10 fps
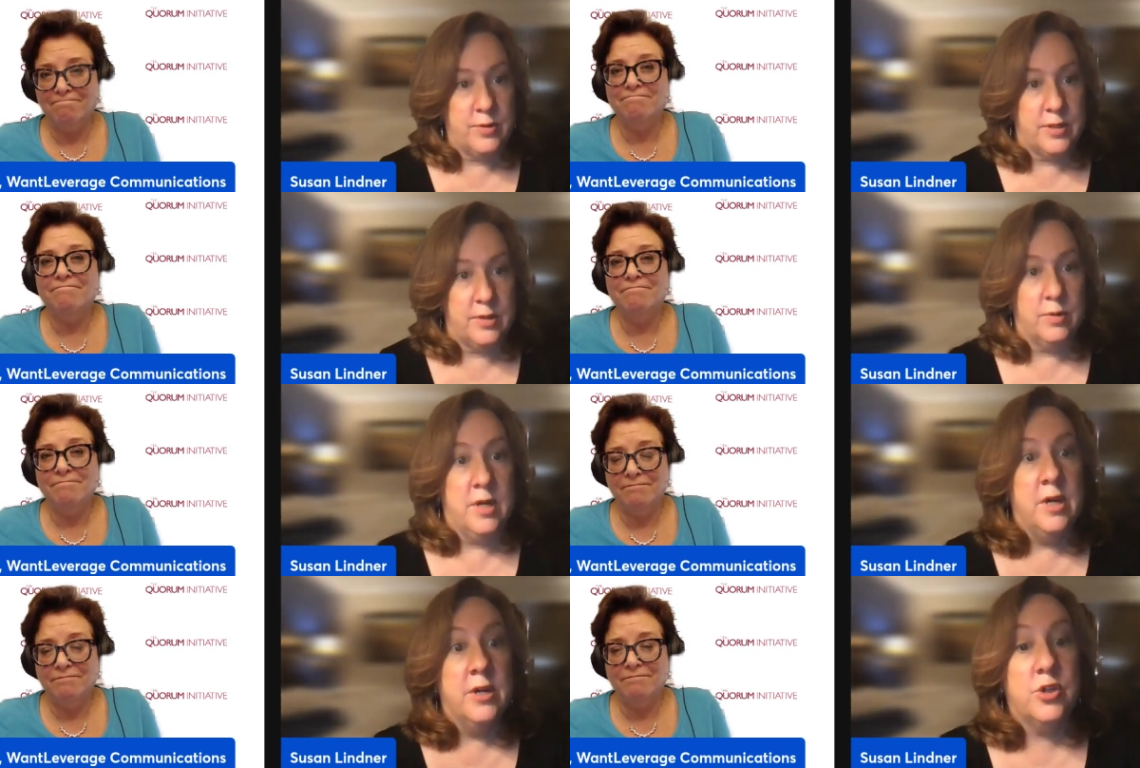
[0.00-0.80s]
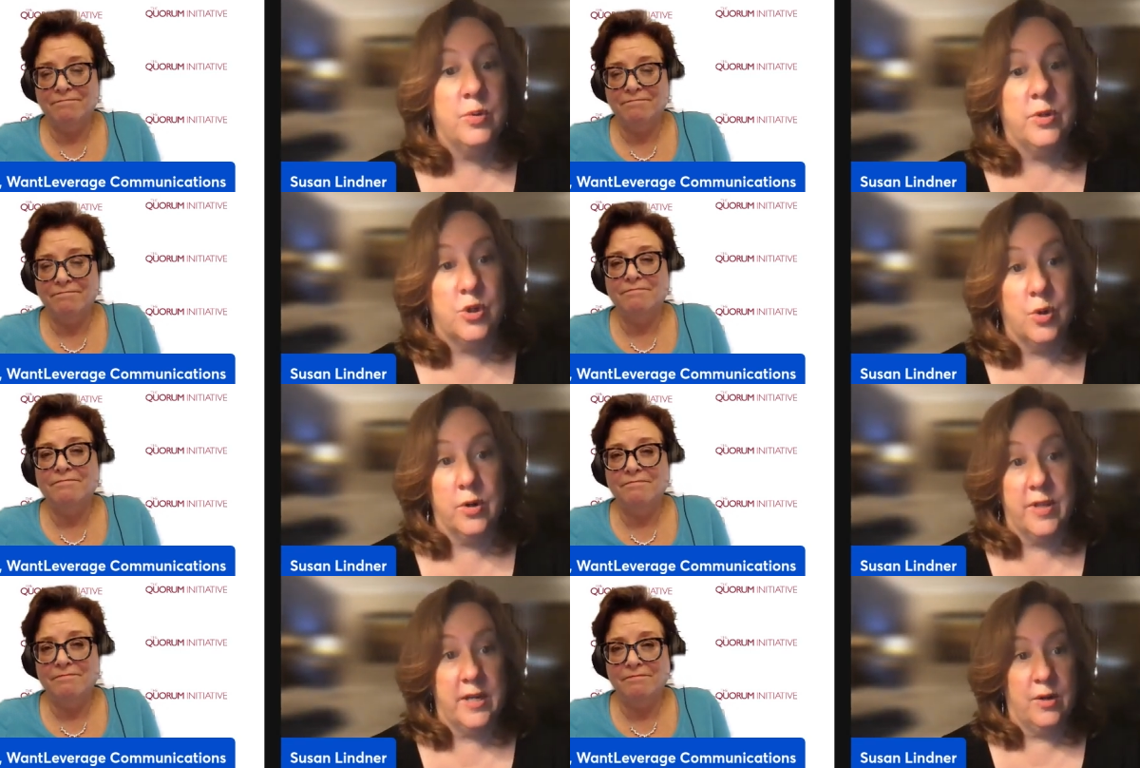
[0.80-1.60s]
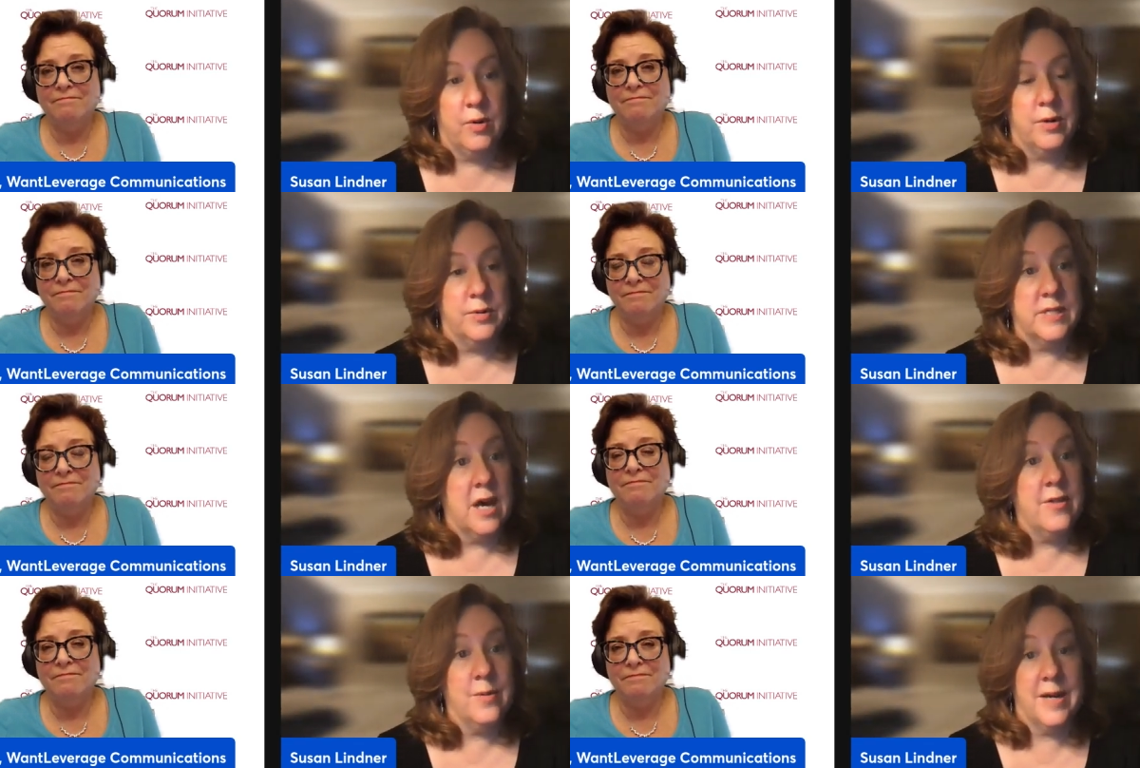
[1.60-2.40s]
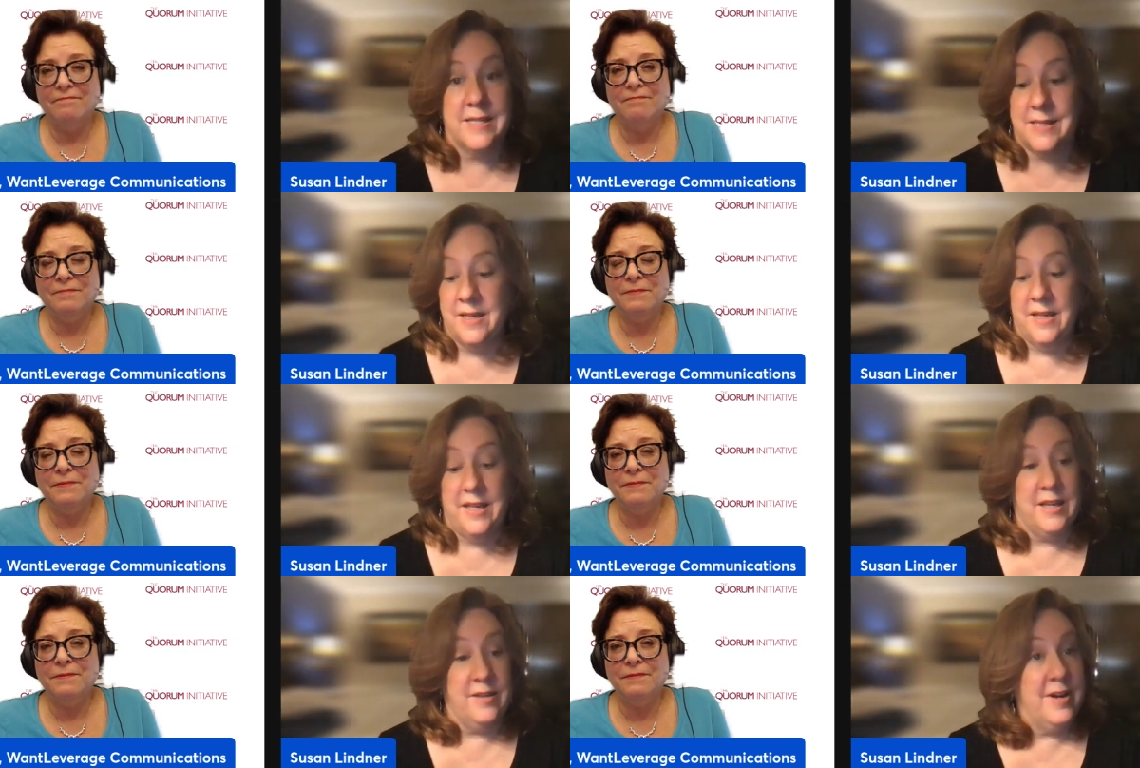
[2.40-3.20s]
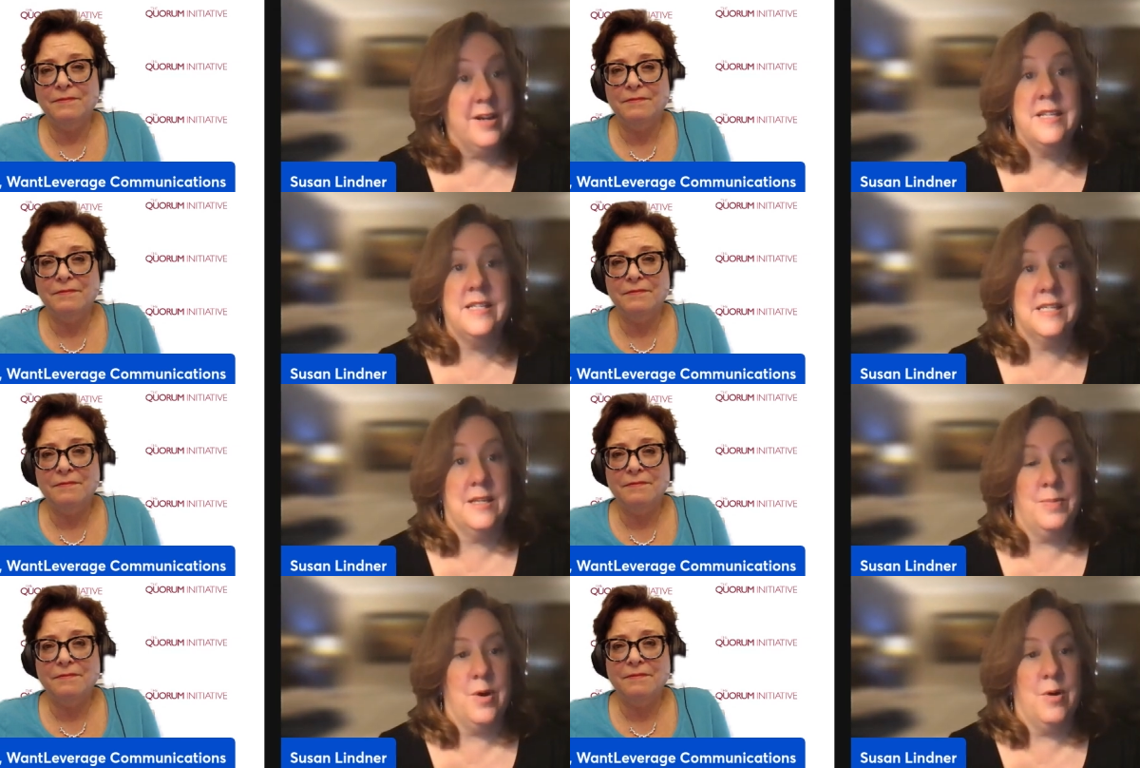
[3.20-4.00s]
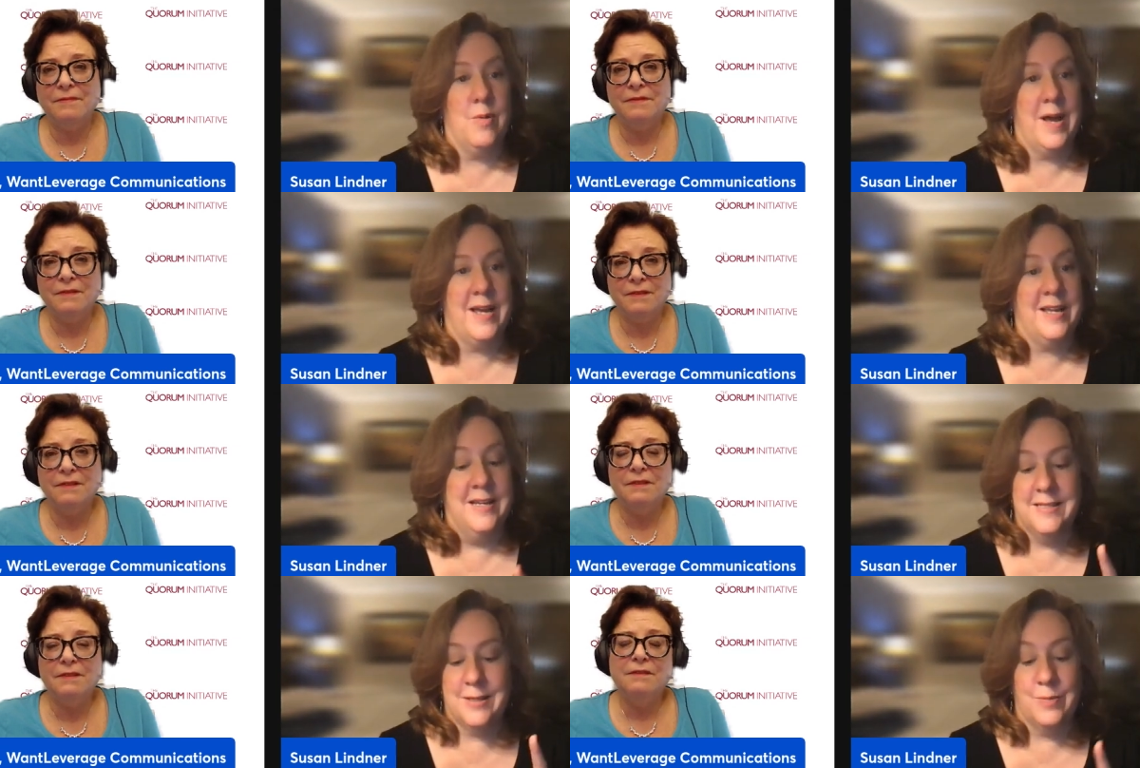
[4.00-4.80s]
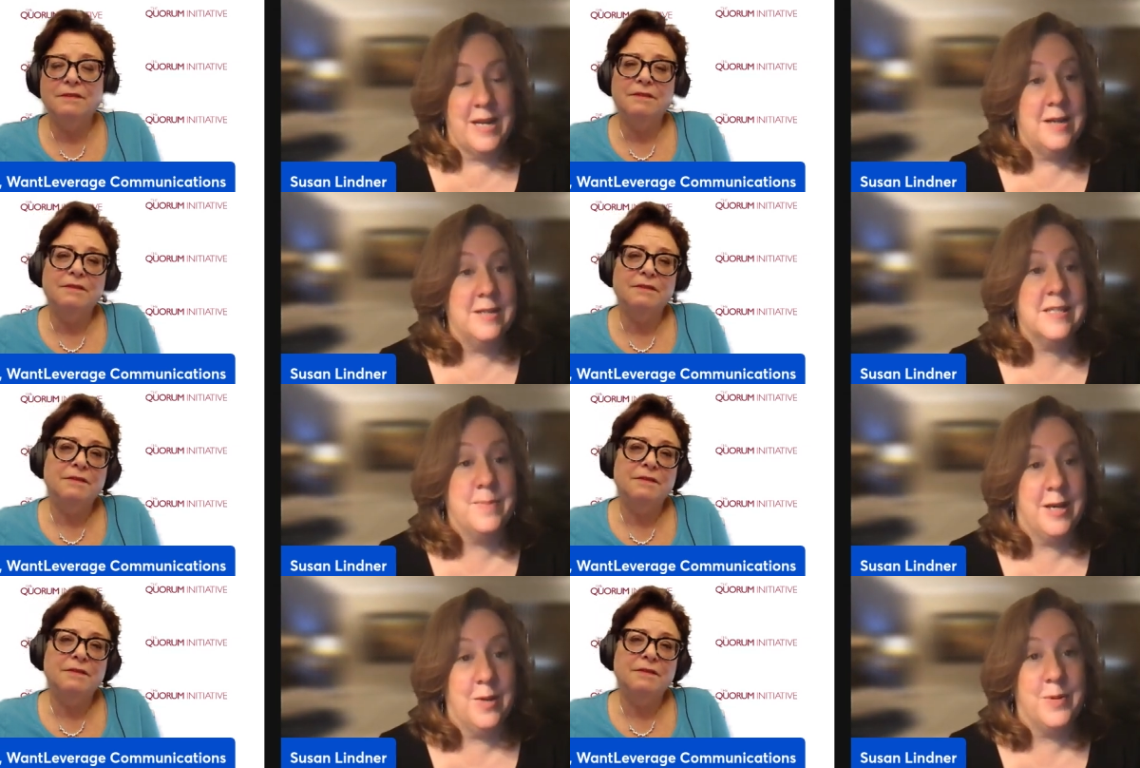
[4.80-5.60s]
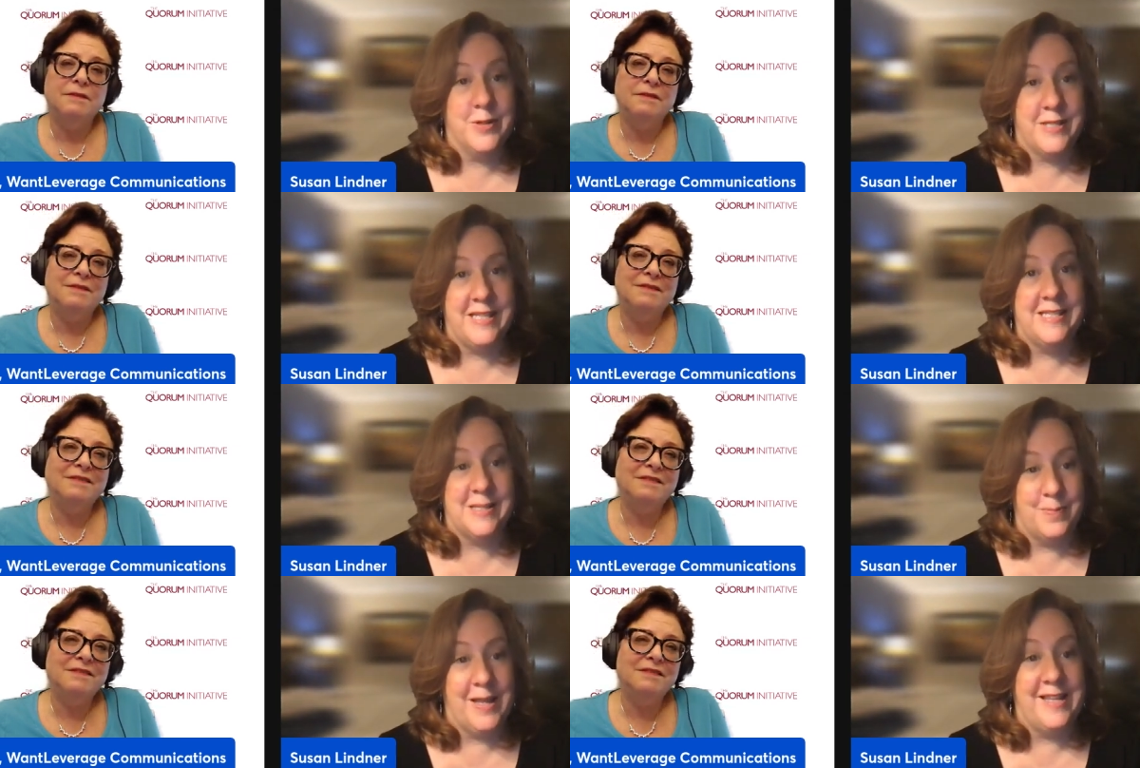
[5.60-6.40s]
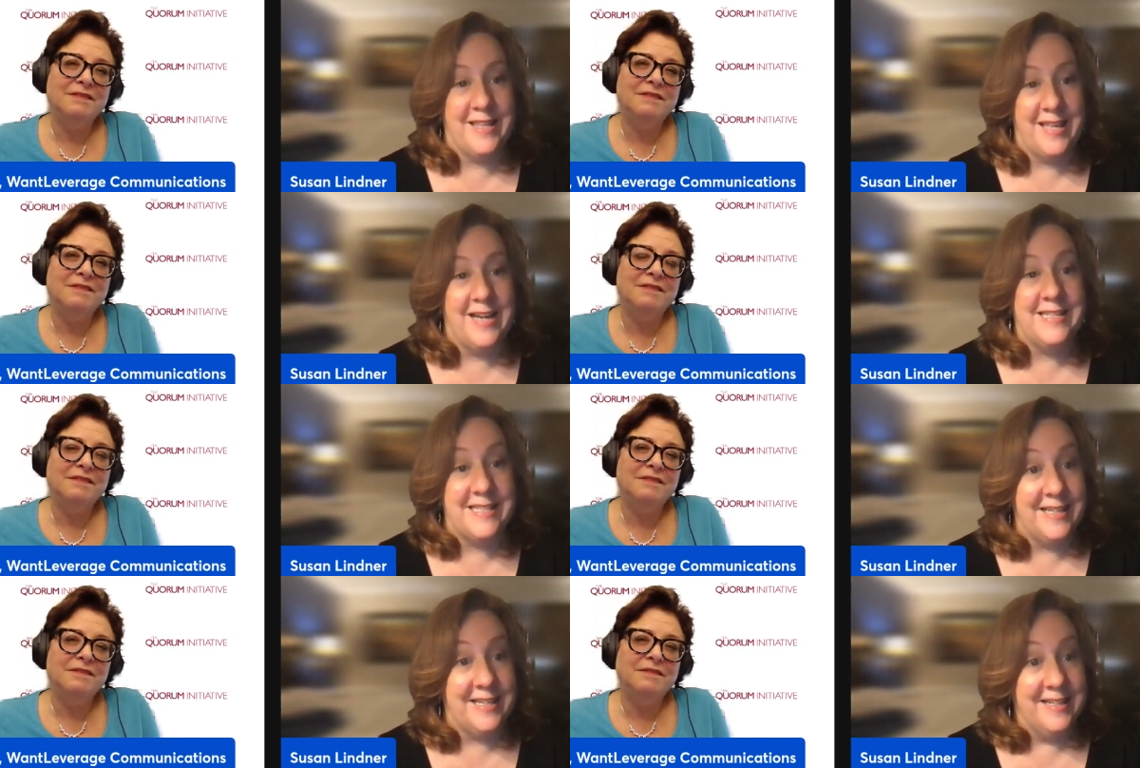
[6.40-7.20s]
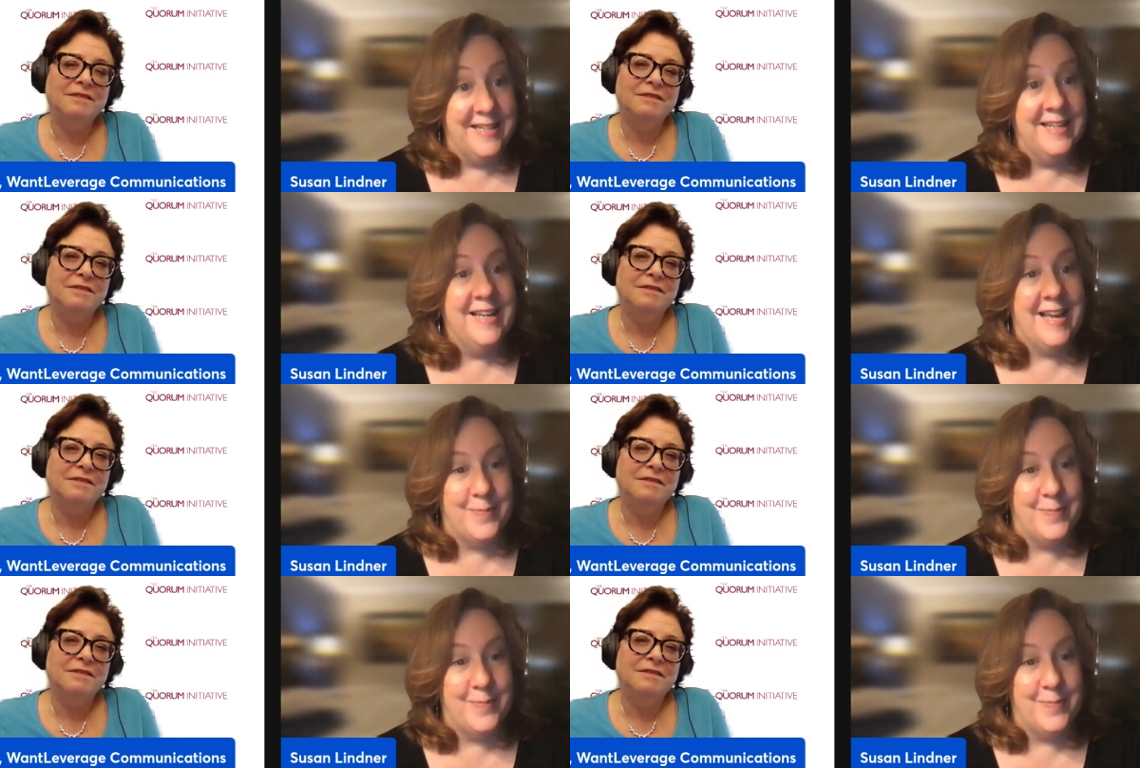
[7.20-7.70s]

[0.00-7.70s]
Speaker 1: you to ensure that it grows. Otherwise, it can very easily blow away. Someone else can pick up your seeds and plant the idea and